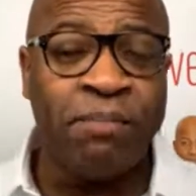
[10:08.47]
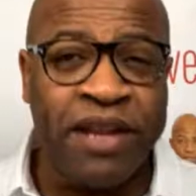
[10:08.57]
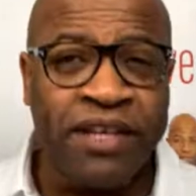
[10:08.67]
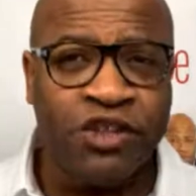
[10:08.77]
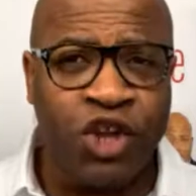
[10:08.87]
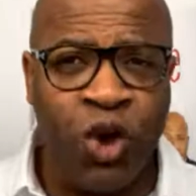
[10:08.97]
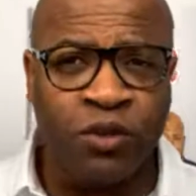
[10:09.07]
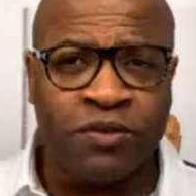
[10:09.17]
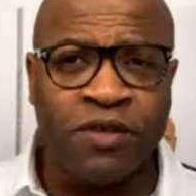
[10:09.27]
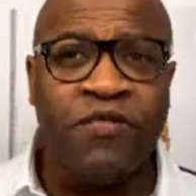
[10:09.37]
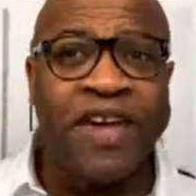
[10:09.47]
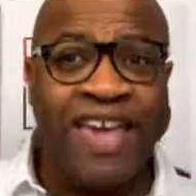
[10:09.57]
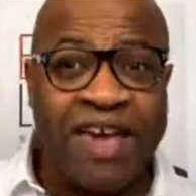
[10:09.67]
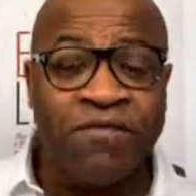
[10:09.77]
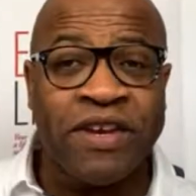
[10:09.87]
please know
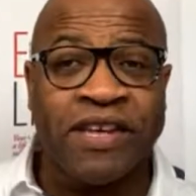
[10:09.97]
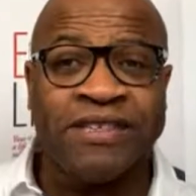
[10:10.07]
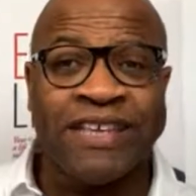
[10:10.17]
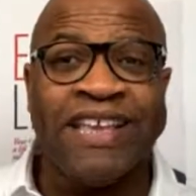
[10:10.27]
forgiveness